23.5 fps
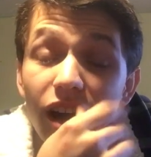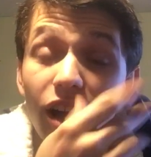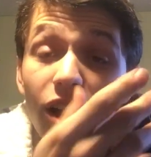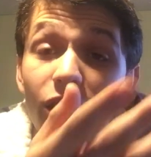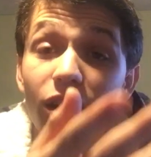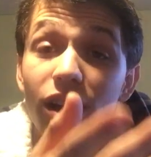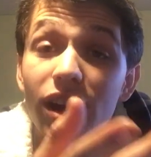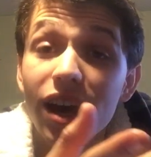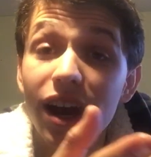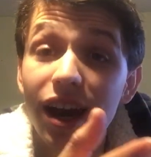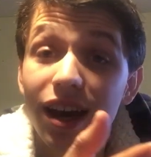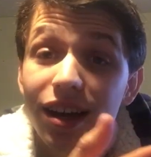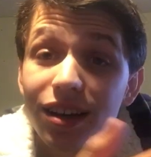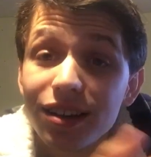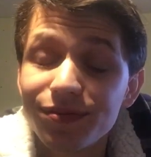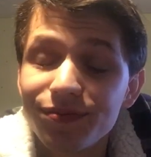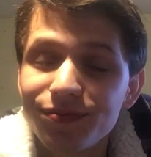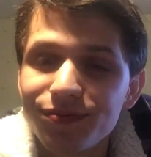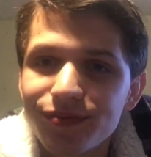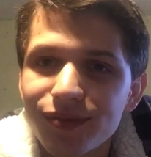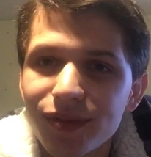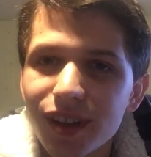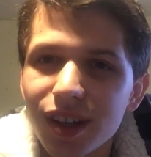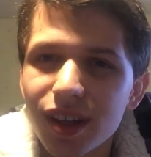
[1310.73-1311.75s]
Oh yeah.
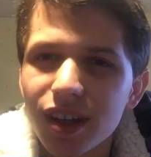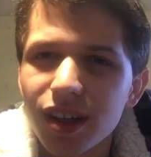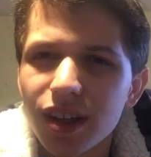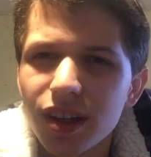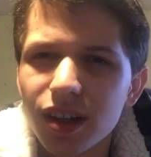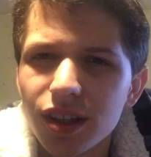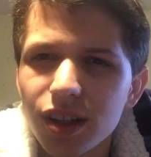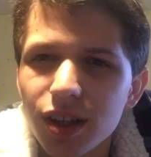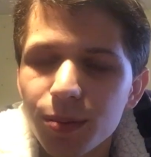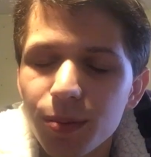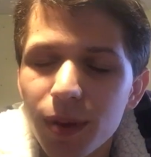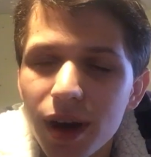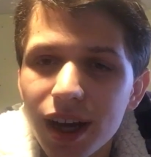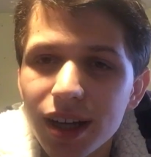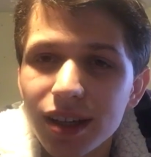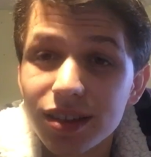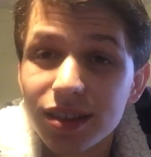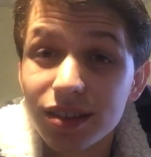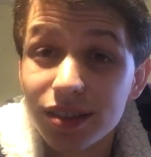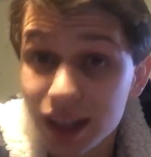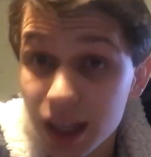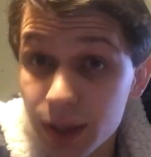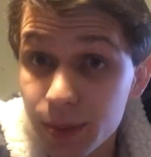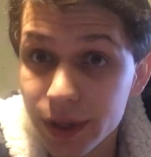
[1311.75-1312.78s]
Your mind
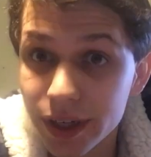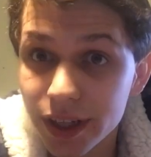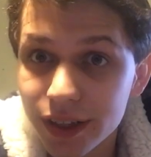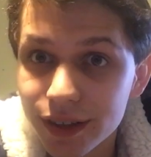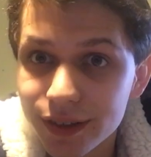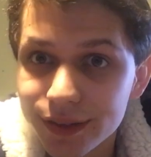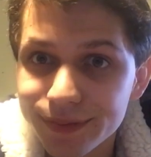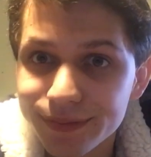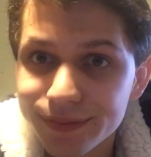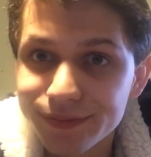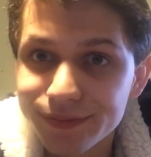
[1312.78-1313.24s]
is limited.